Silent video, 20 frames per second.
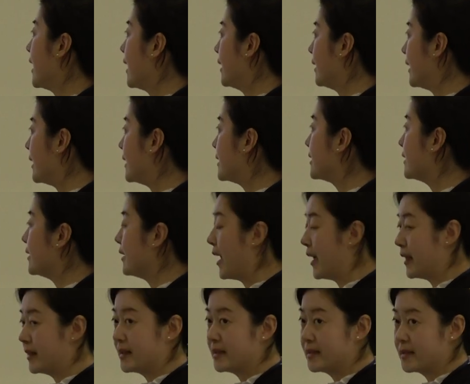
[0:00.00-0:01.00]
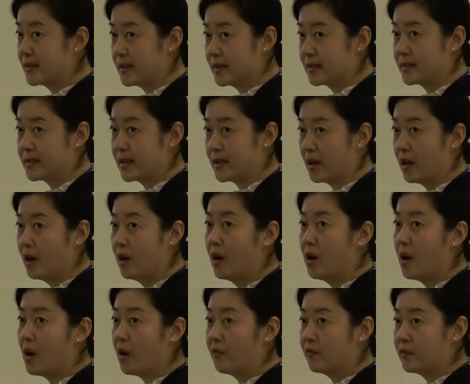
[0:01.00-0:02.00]
at least 1960,
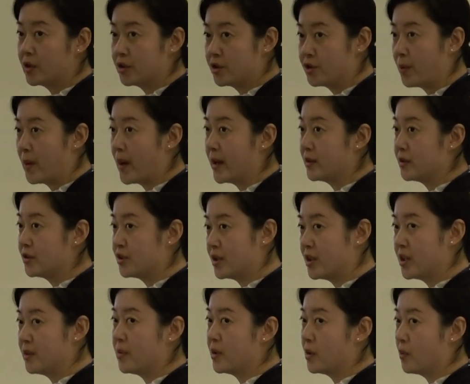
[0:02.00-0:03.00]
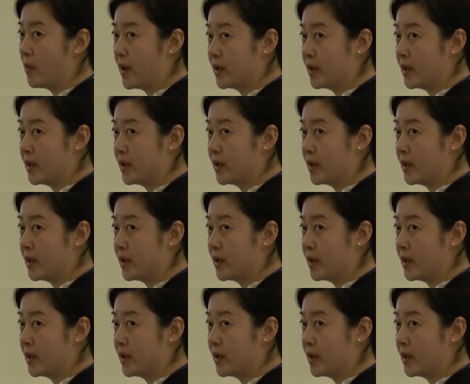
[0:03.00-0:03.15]
of the trade GDP